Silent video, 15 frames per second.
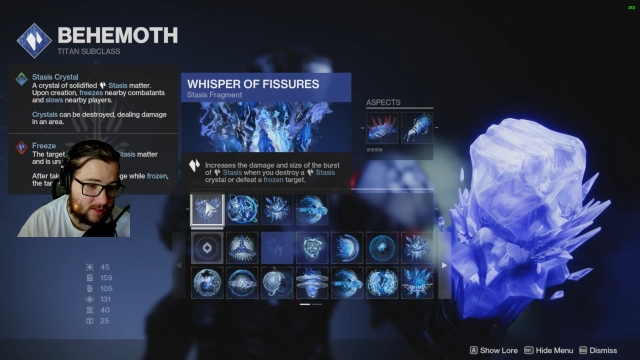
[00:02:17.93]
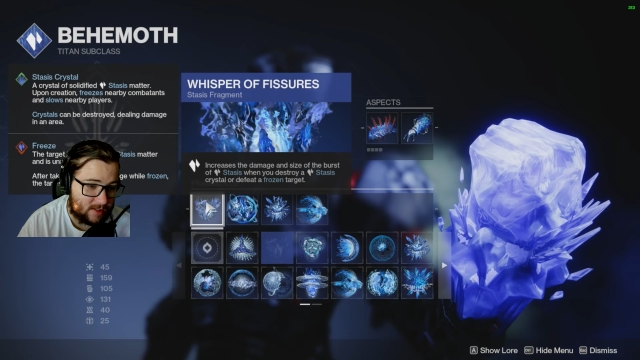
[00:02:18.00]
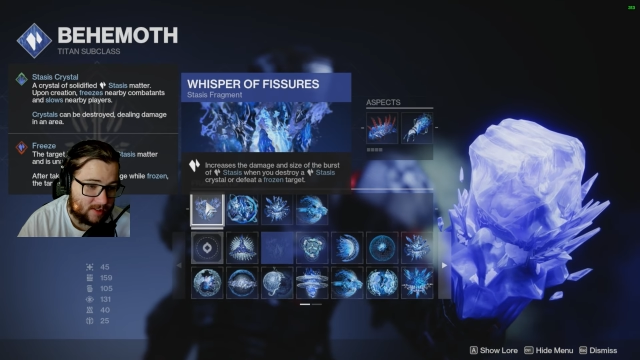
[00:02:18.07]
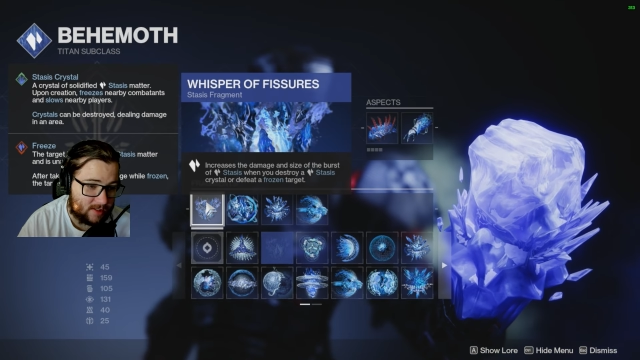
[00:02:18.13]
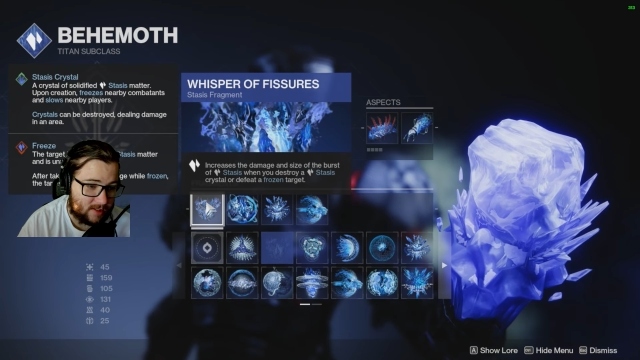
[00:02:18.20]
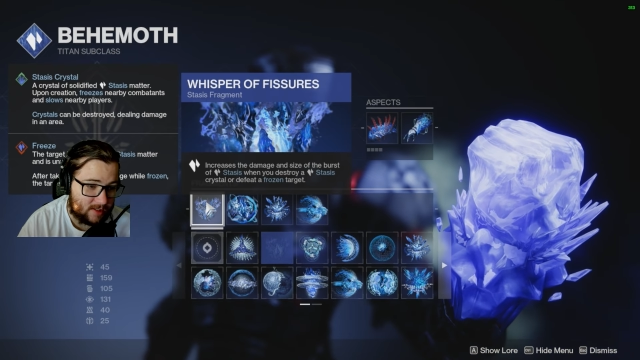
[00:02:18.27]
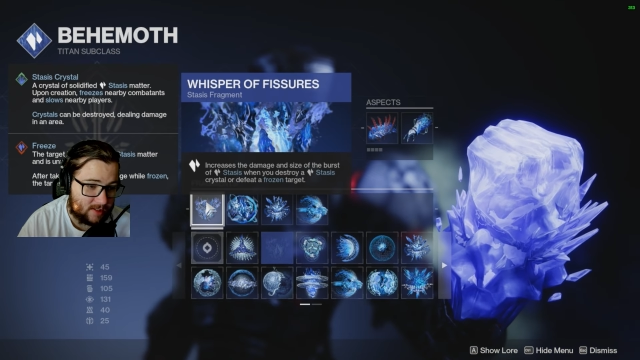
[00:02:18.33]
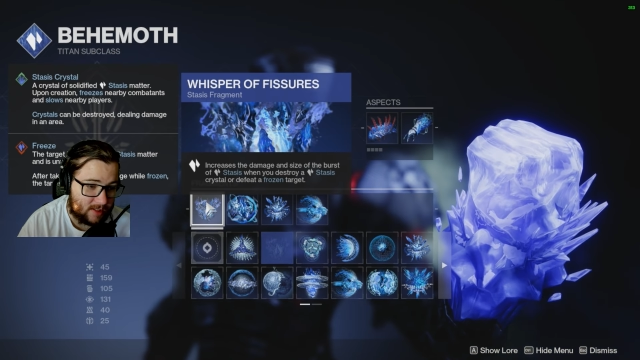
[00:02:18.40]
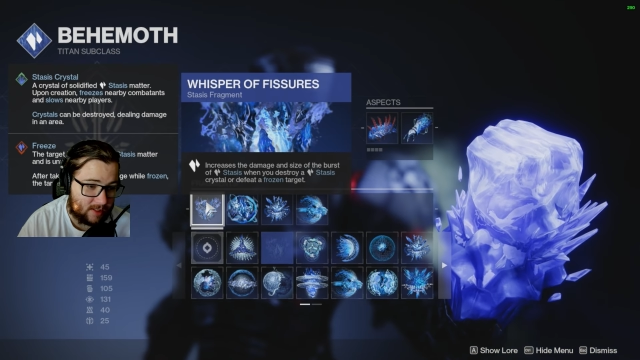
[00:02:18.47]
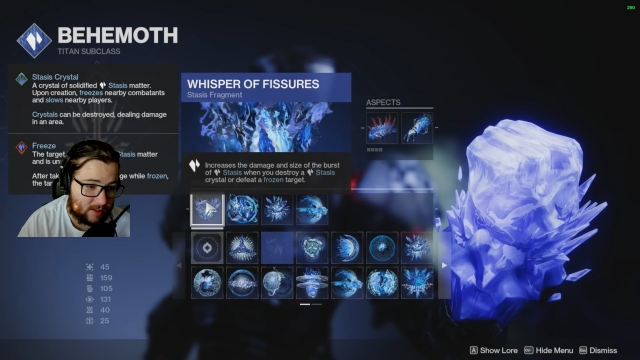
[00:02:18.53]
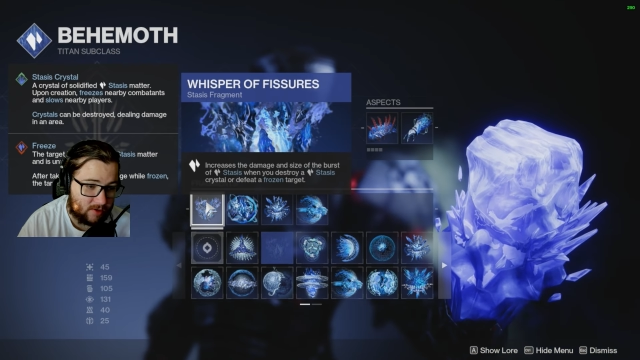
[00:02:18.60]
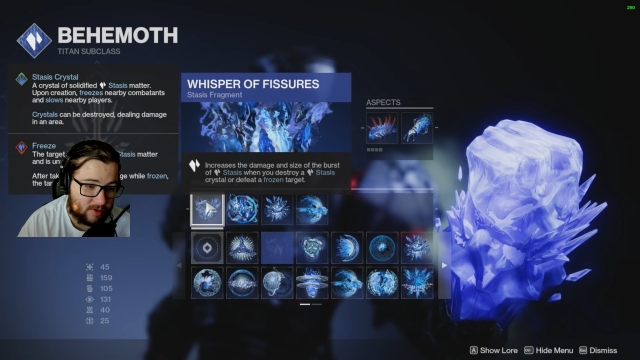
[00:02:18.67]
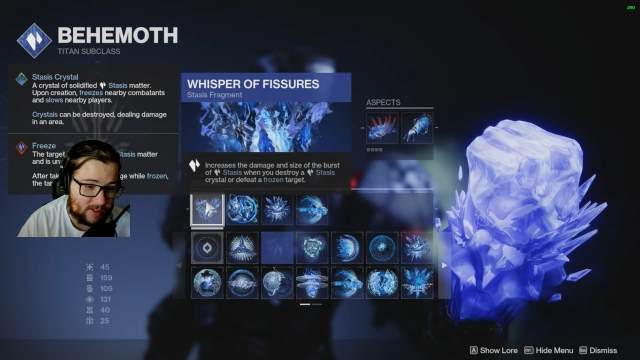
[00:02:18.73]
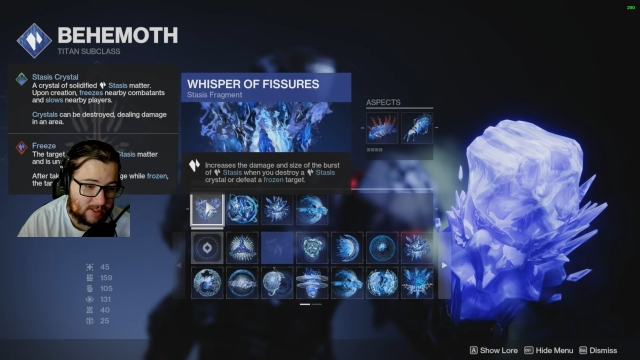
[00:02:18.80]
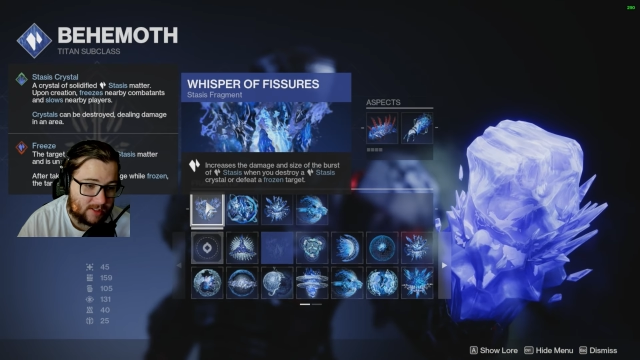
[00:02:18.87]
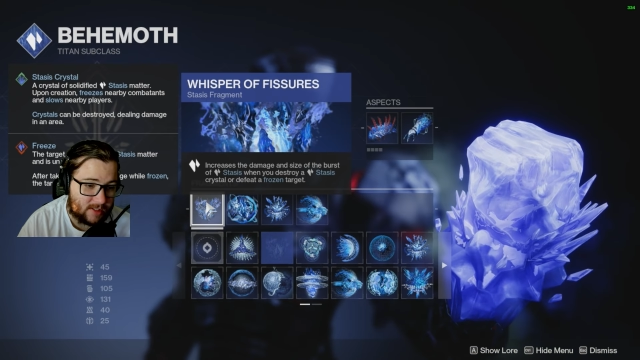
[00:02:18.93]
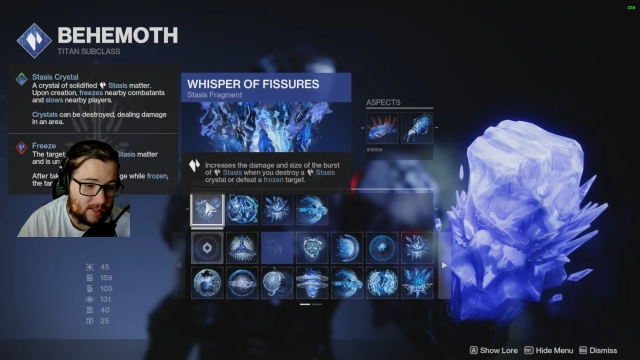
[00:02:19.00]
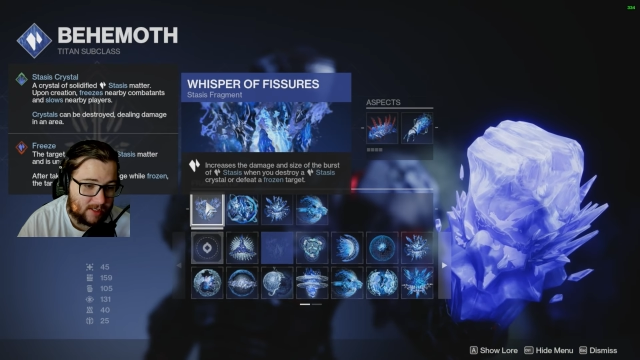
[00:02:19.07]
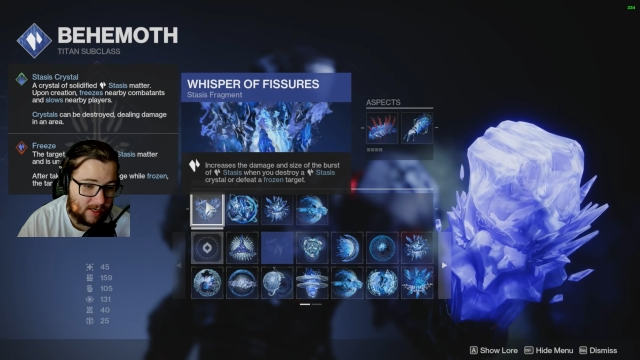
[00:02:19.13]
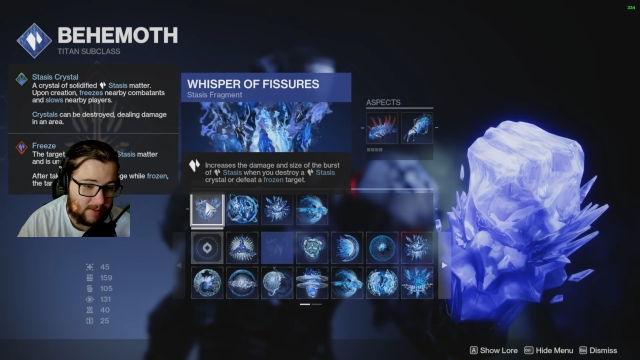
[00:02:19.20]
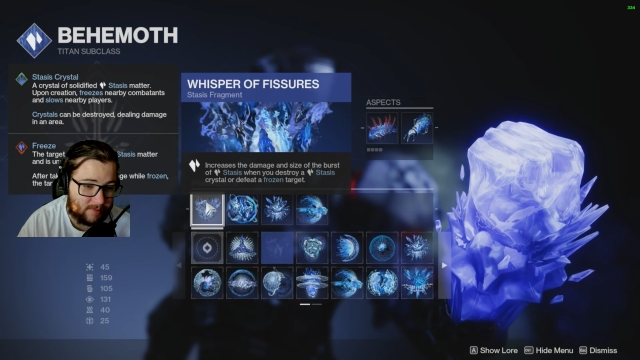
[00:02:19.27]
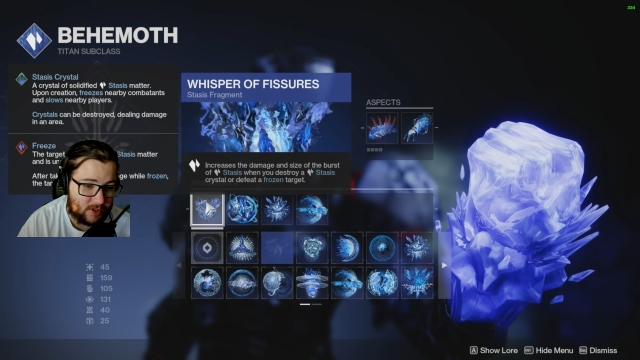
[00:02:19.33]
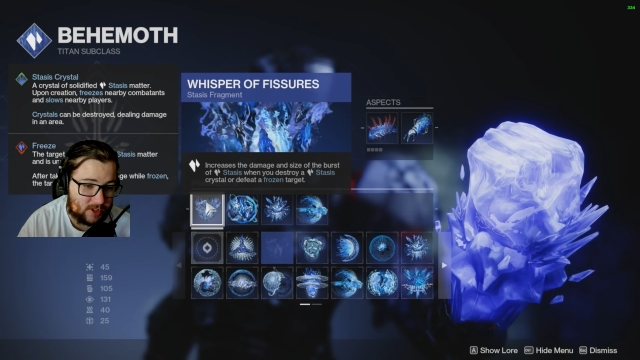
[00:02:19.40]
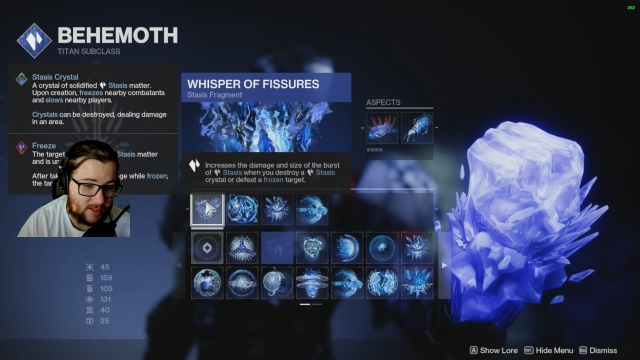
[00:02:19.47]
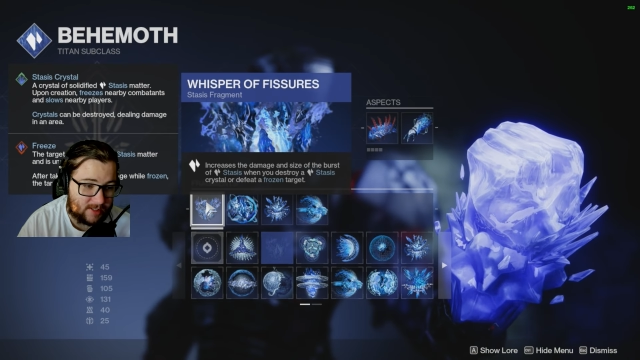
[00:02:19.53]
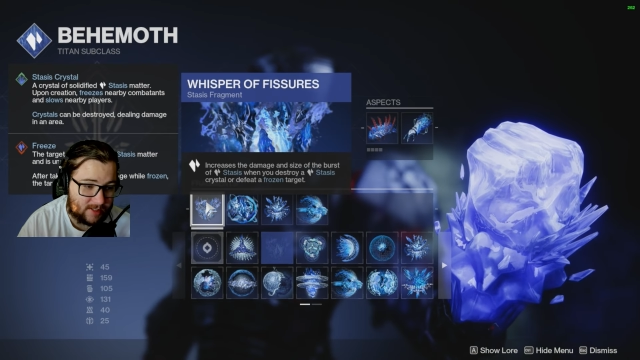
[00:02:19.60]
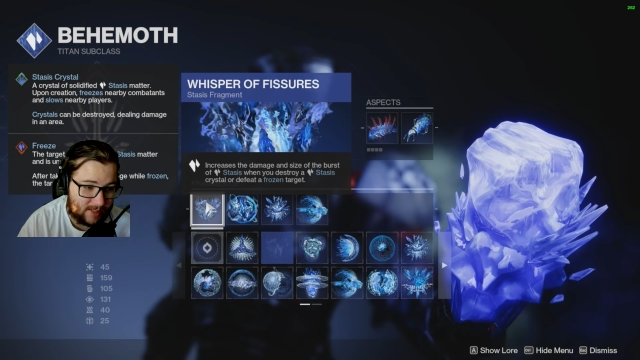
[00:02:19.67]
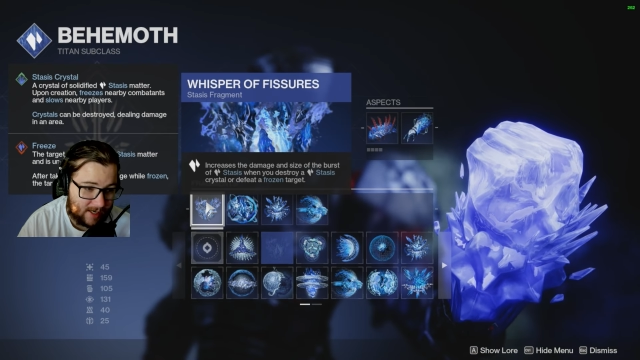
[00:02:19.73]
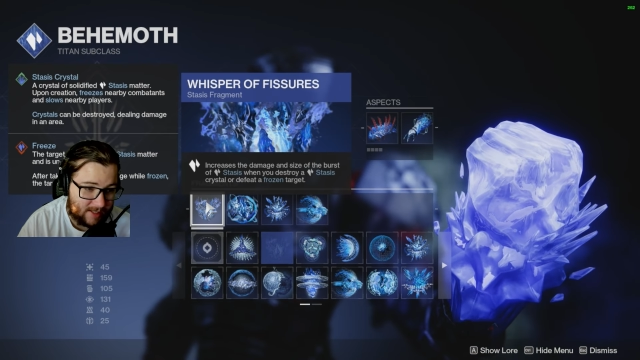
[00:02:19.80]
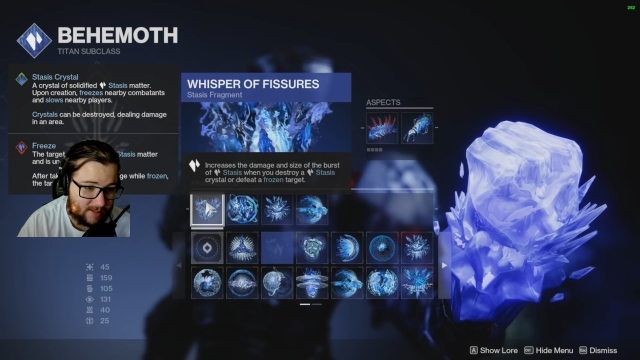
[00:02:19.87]
is it increases the damage and
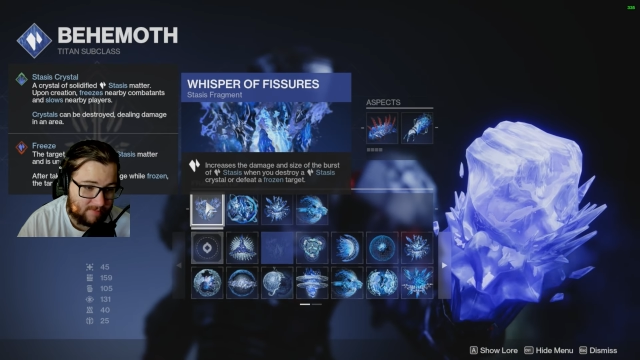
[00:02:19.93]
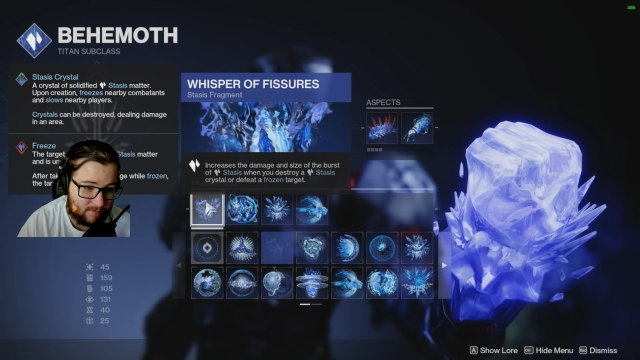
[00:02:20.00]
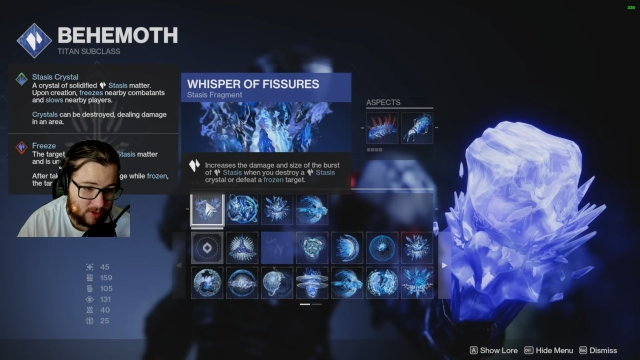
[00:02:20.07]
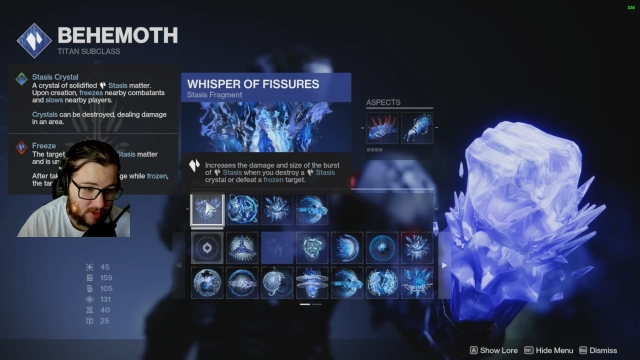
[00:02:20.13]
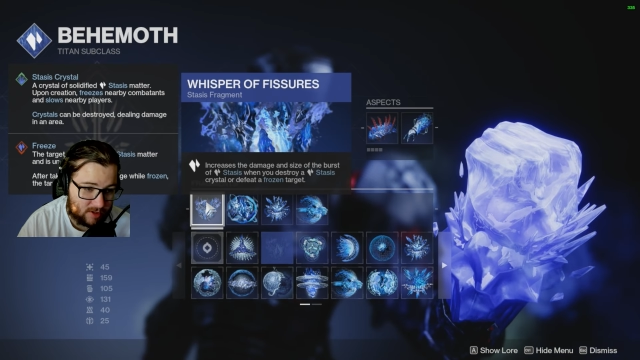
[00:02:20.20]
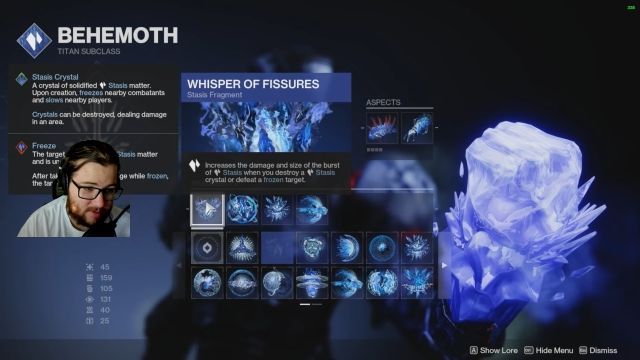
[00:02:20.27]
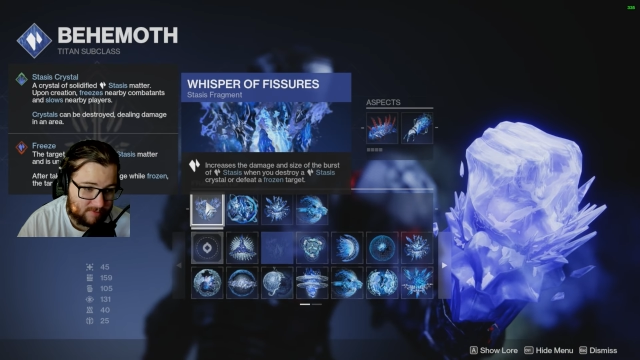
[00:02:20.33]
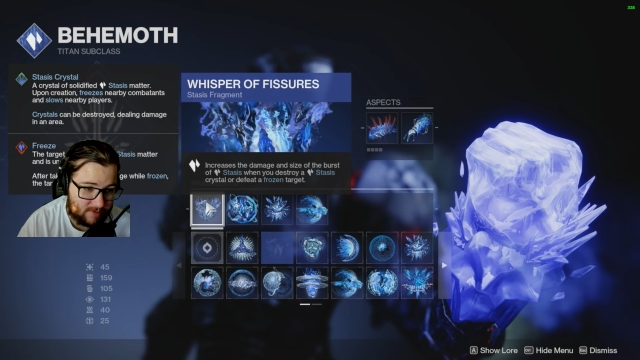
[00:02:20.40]
size of burst of